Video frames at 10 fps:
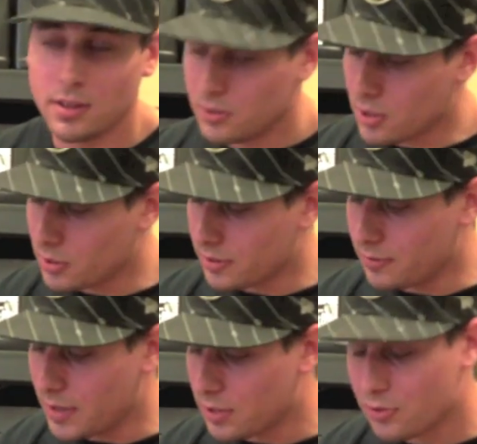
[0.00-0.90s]
So it's
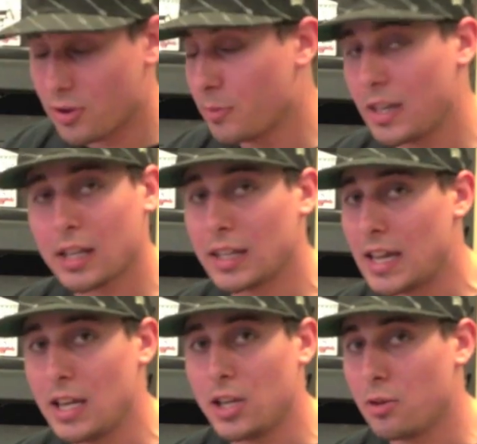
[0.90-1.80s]
an extremely
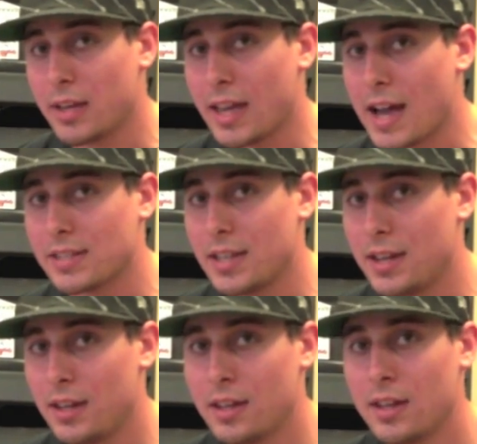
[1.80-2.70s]
clean humic acid,